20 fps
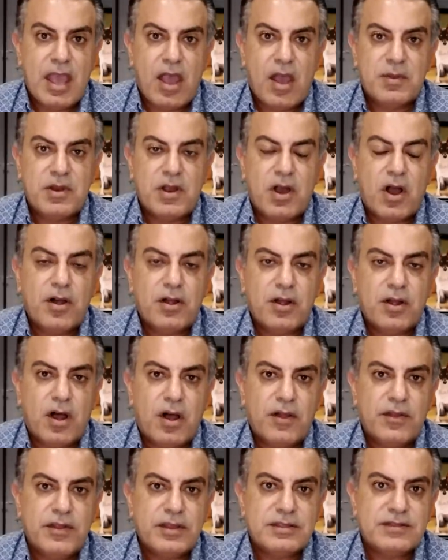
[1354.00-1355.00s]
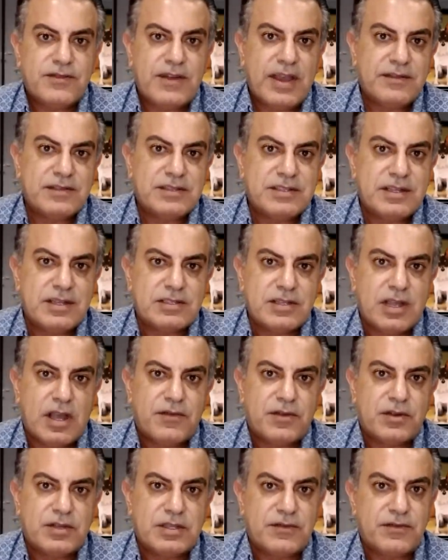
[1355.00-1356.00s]
I mean, all all these five cities
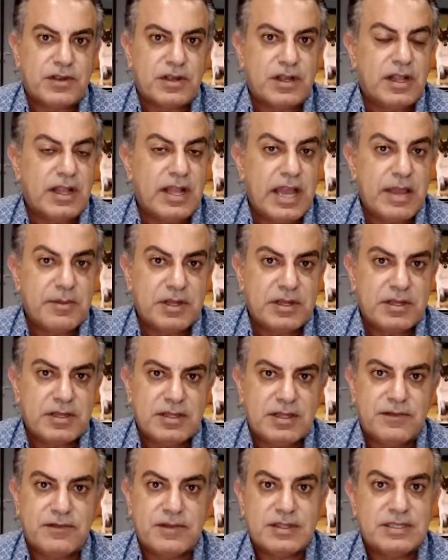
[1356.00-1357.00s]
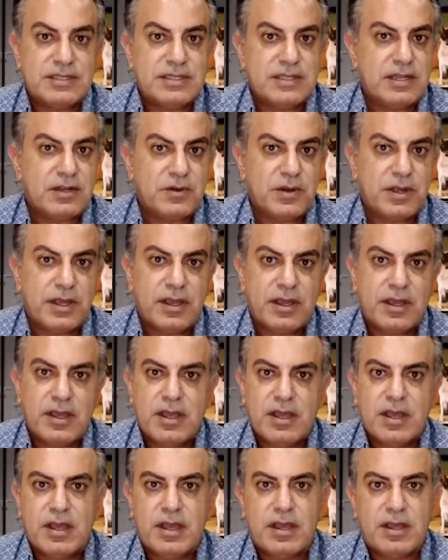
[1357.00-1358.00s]
offer a different climate, different scenery.
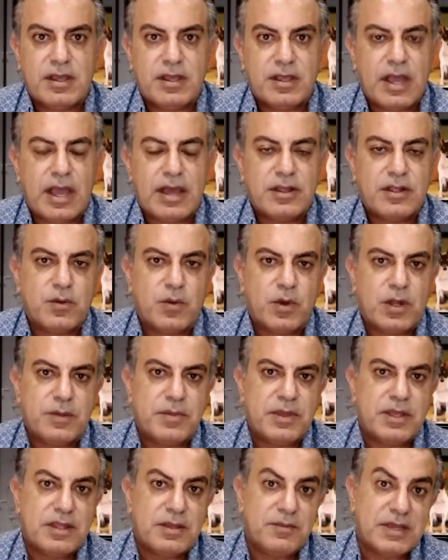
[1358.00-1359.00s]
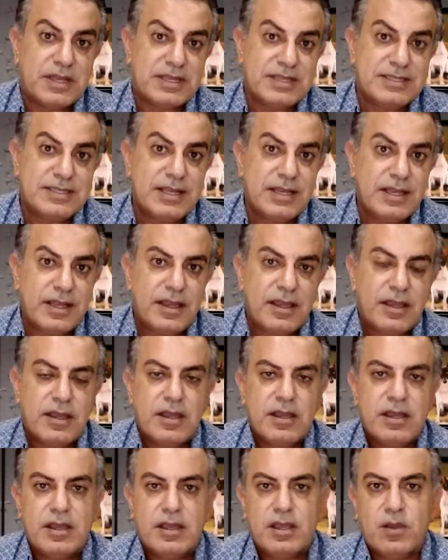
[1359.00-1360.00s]
Uh, you, either you want to be in the big city,
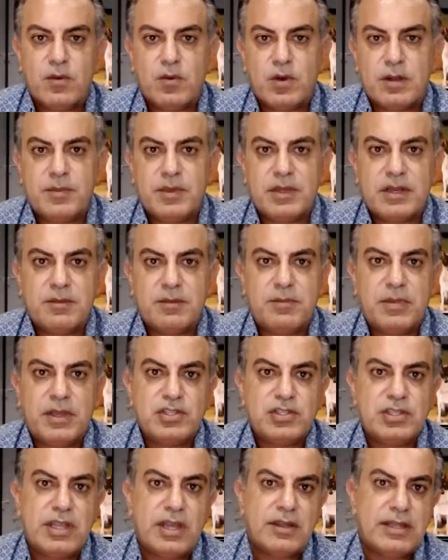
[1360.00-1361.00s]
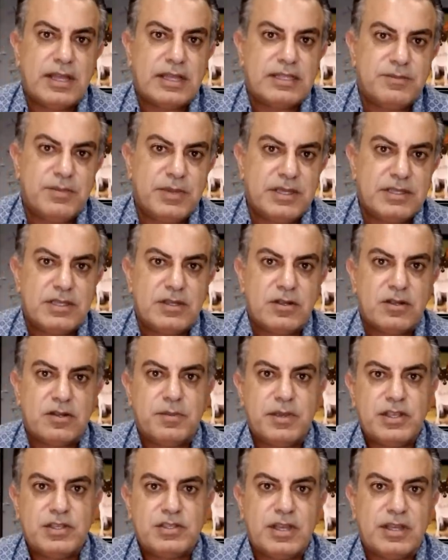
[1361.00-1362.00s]
you want to be in a beach town that's busy or a
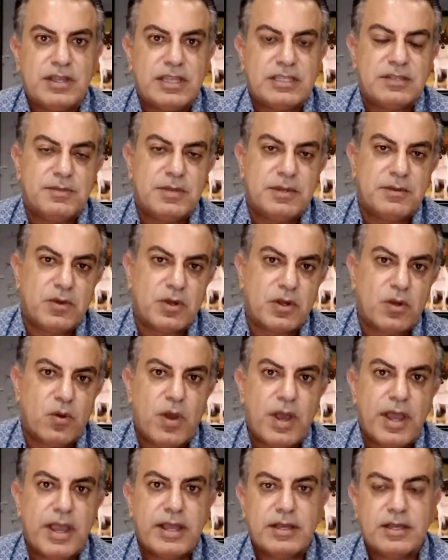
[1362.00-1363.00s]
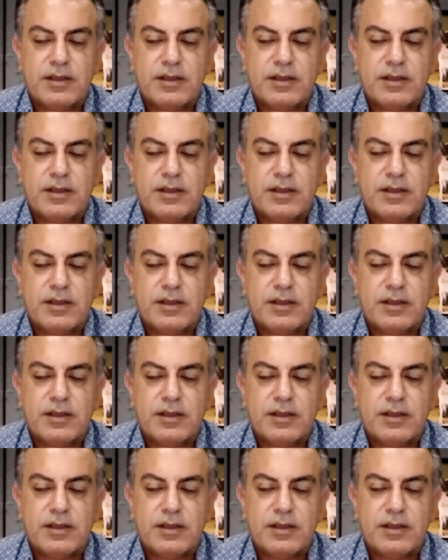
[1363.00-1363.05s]
beach town that's a bit more quiet.